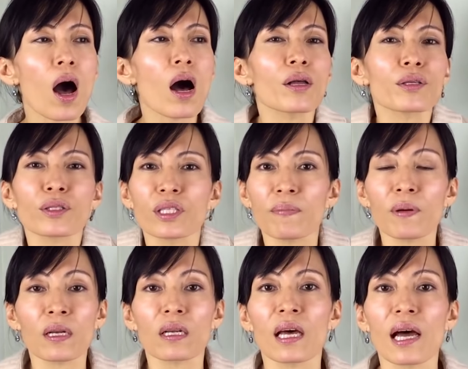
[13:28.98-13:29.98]
positive
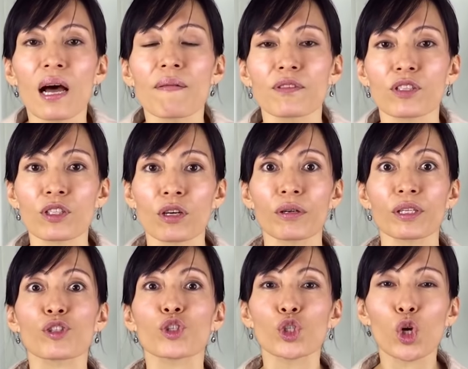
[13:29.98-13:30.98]
and love
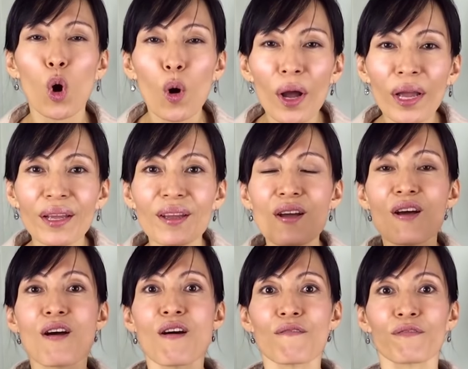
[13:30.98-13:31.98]
started showing
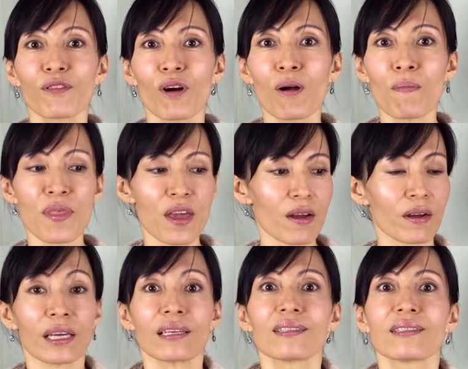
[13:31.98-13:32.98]
from their
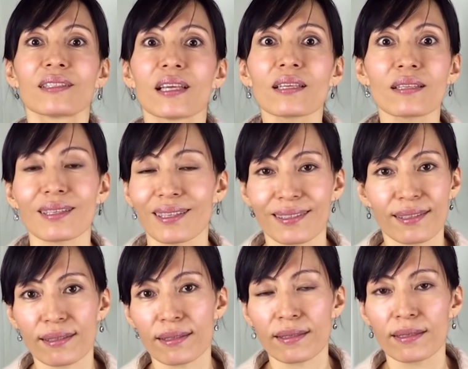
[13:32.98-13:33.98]

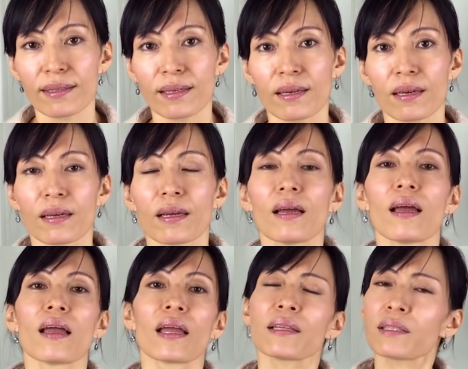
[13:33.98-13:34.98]
existence.
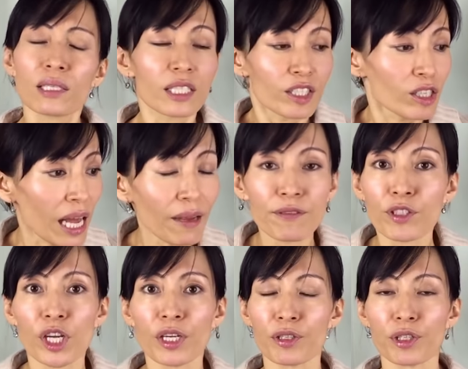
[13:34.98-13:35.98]
It's a
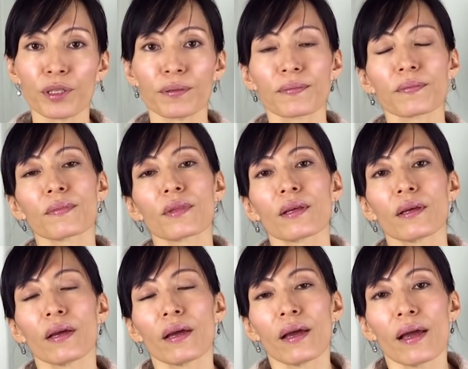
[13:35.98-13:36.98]
life-changing.
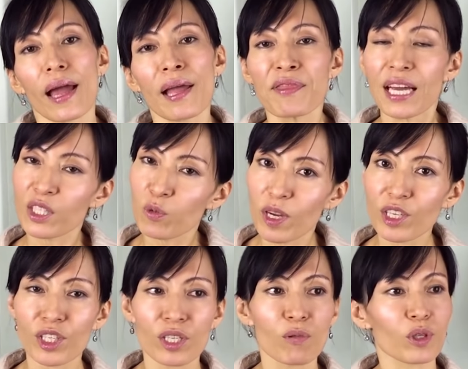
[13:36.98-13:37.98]
And that's when
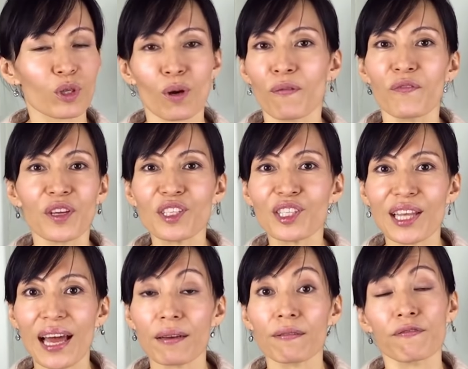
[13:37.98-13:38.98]
she was convinced
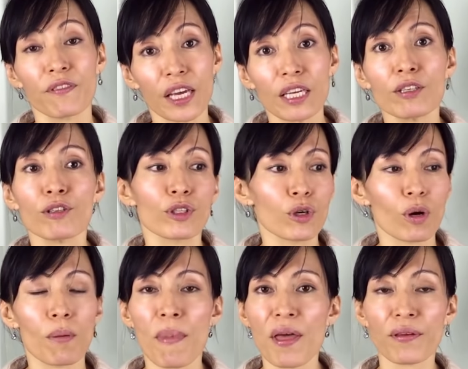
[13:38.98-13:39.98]
that face
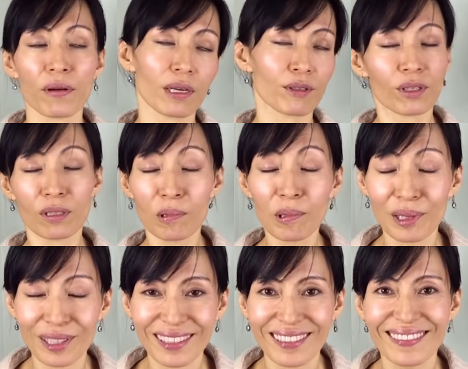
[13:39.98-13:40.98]
yoga method actually
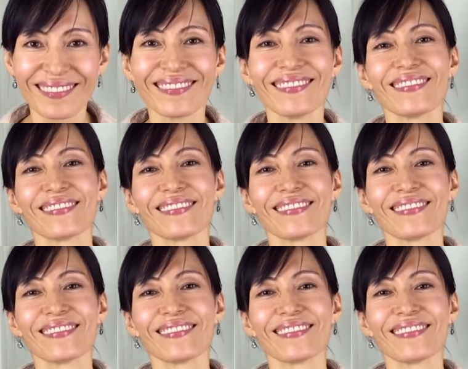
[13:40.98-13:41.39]
works.